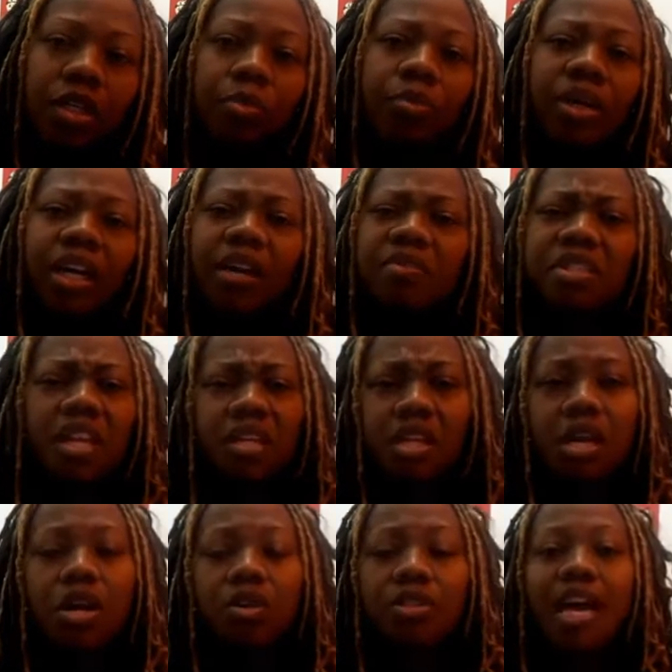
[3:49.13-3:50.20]
But I was like,
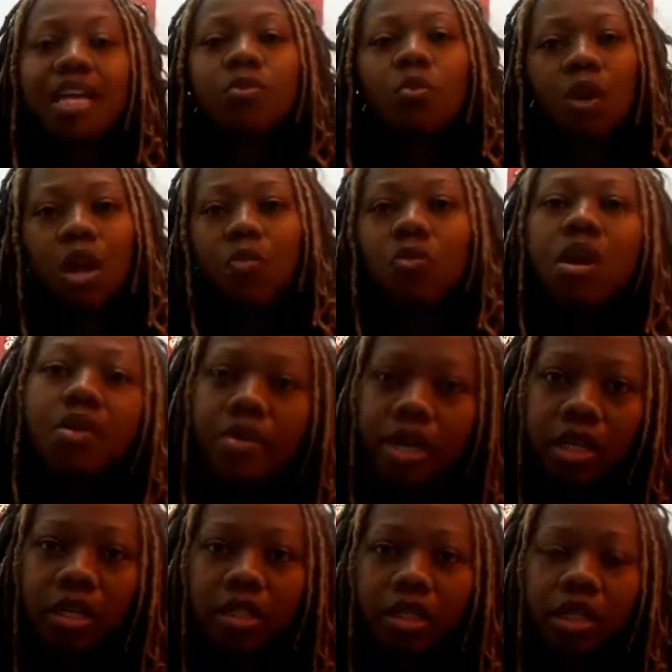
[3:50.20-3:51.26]
no, that's why I'm
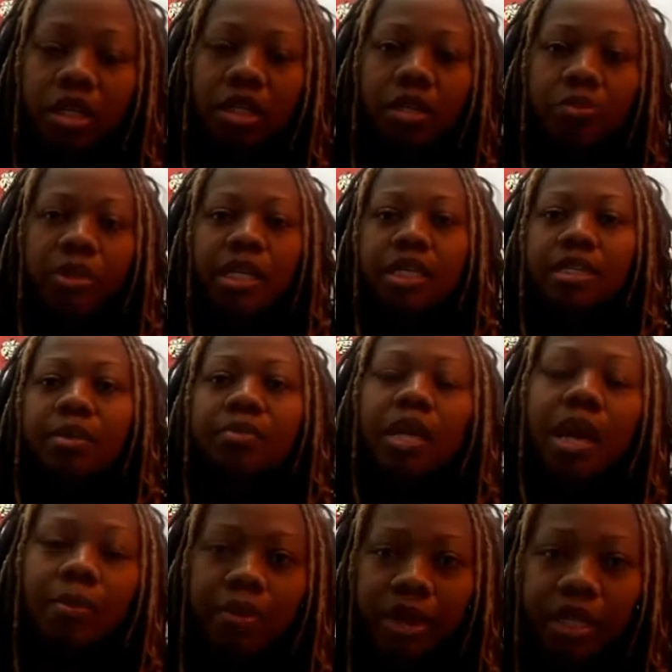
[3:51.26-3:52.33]
worried, you know, because I'm
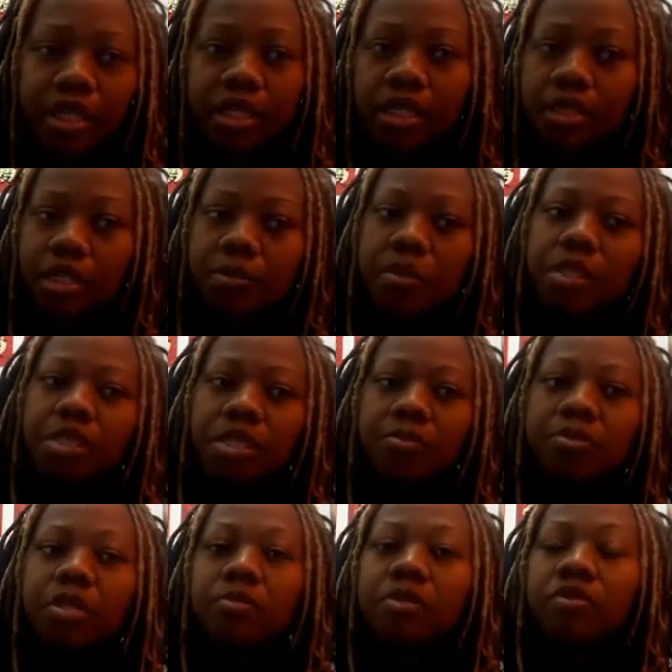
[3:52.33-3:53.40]
not pregnant. And some of the
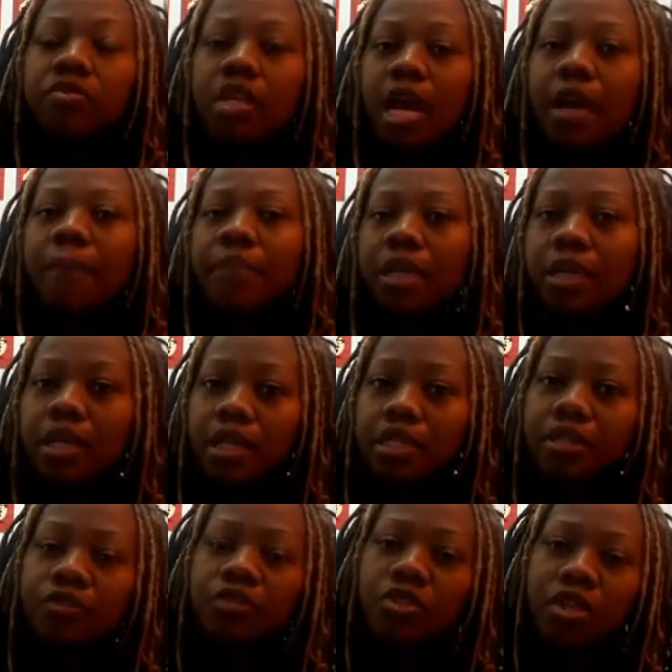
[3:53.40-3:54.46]
symptoms of diabetes,
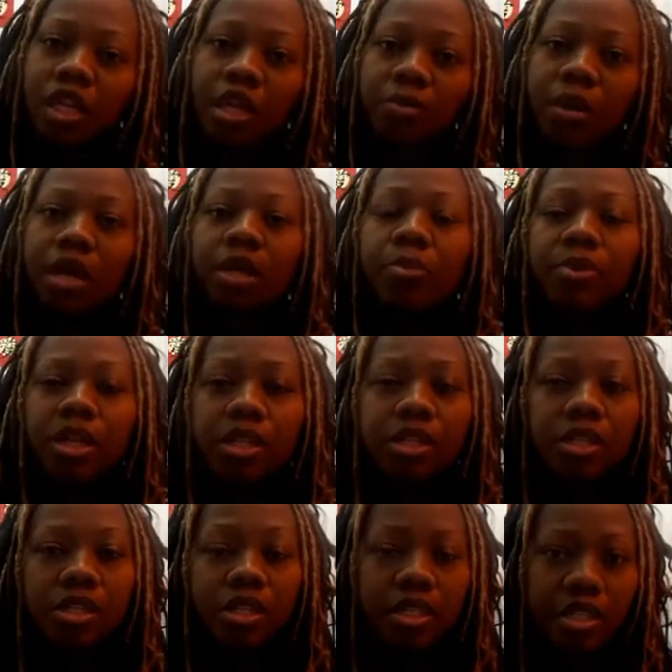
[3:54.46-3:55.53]
if you check them out in
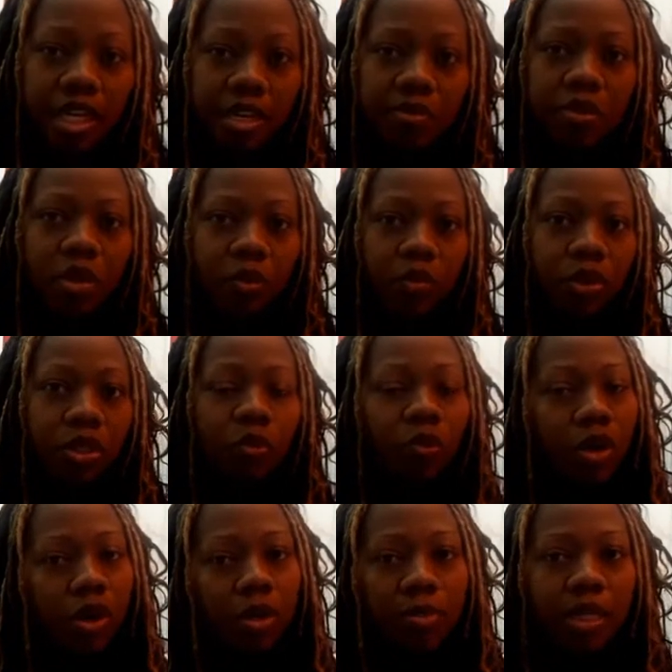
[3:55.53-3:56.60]
pregnancy, are the same. So I'm really
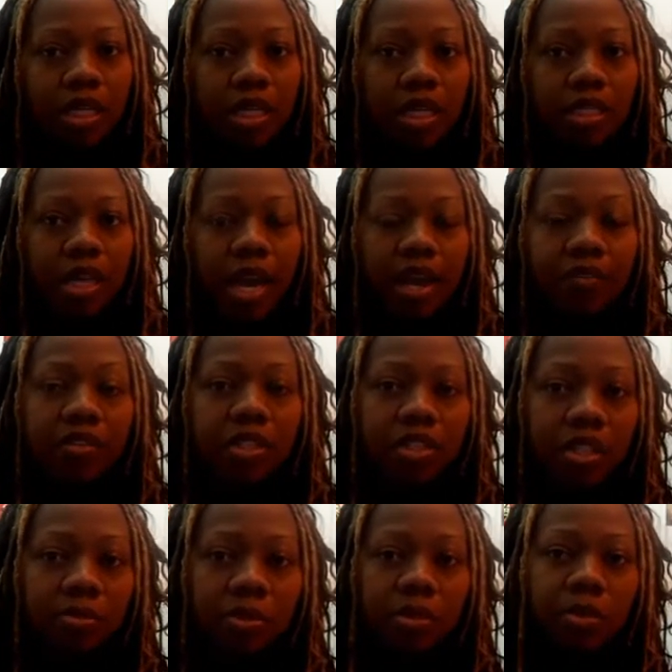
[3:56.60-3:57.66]
worried because I have these
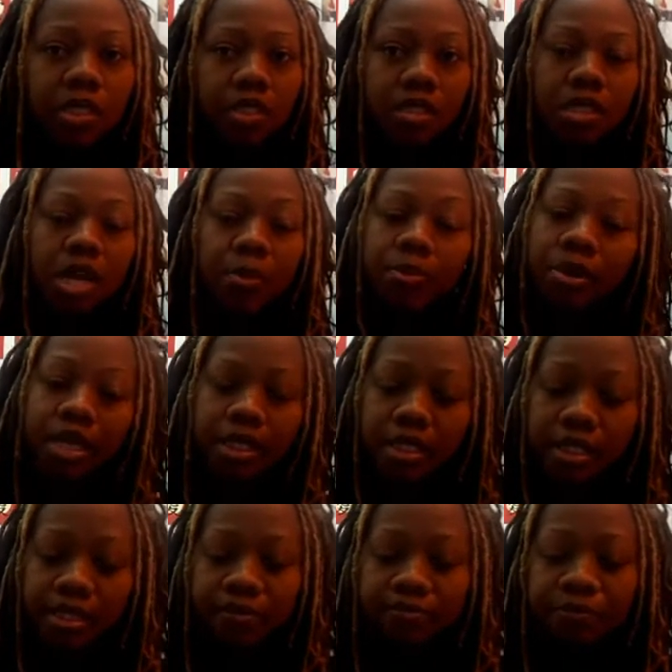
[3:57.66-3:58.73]
symptoms and it's not pregnancy.